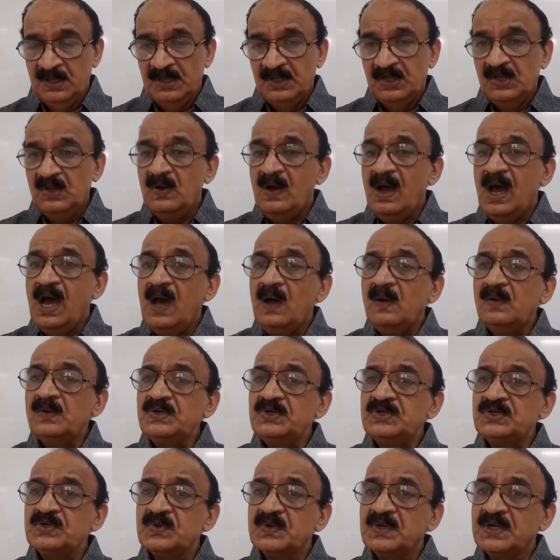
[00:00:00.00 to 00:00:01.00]
you
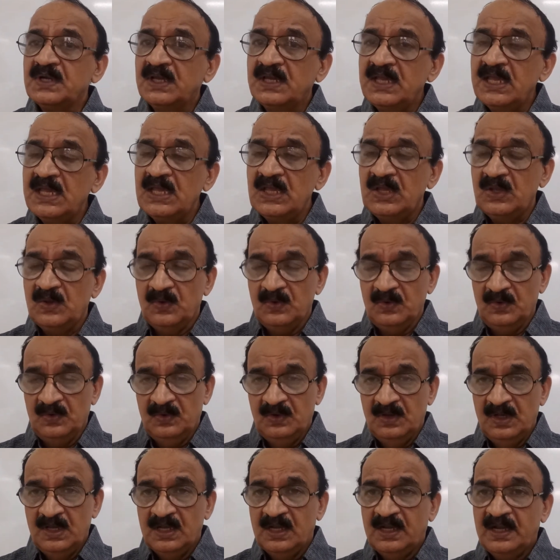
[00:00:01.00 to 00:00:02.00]
have to
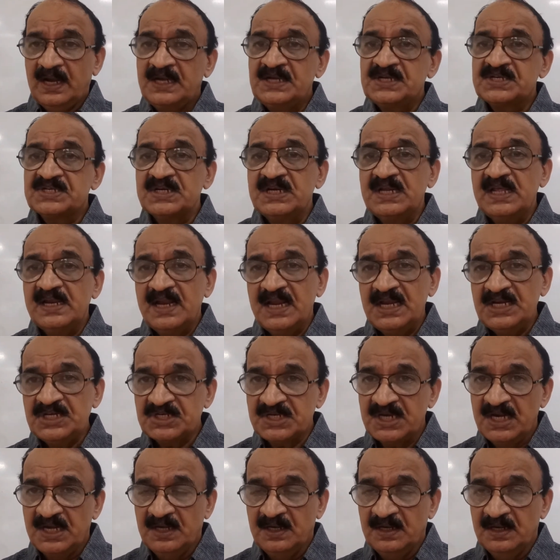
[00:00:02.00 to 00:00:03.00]
give
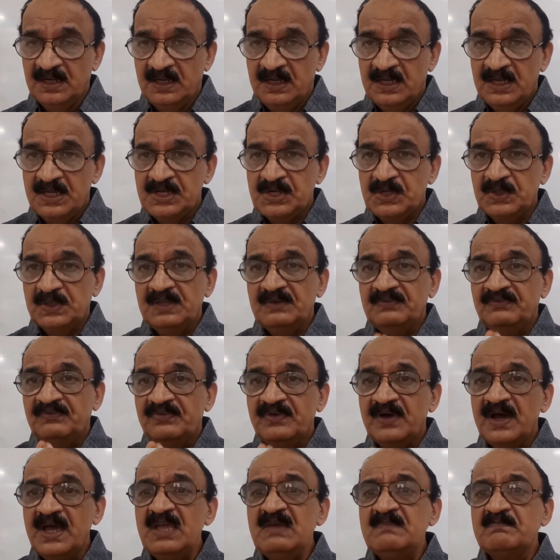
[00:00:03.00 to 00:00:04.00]
consideration to the
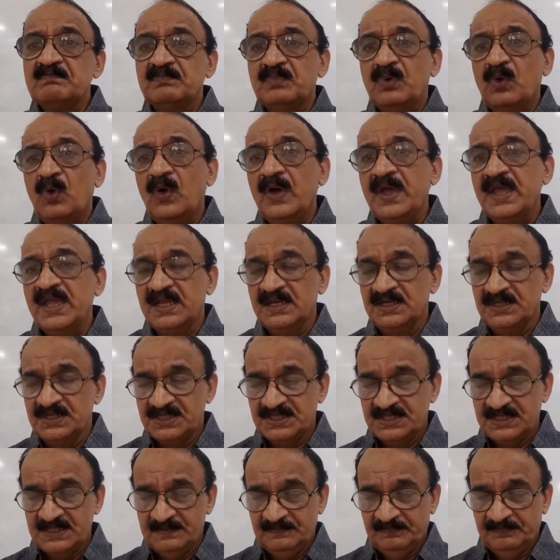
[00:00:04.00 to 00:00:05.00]
5
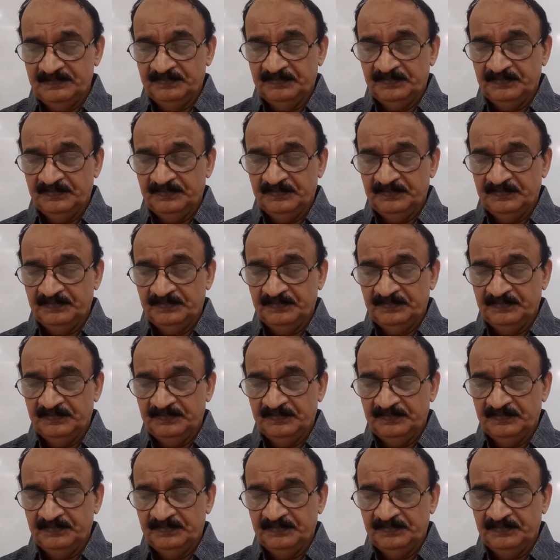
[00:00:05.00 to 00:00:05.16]
points